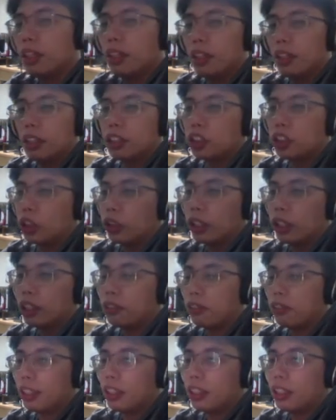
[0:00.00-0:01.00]
So it
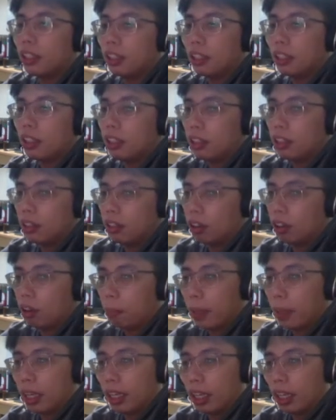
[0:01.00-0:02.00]
will
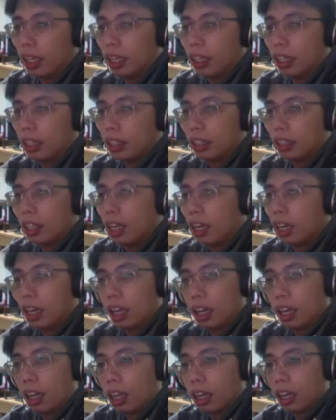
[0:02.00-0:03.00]
open
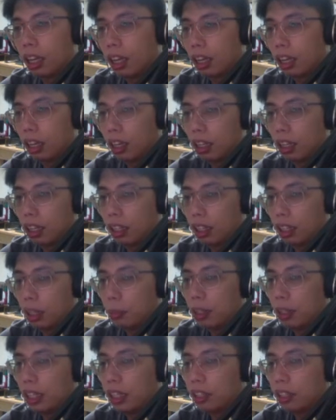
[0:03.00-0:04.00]
the
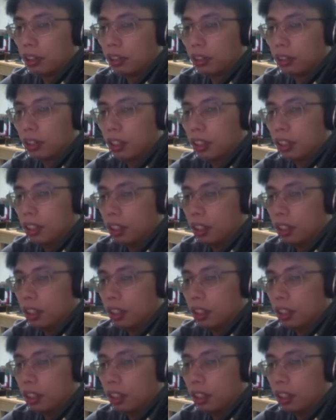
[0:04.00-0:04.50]
emulator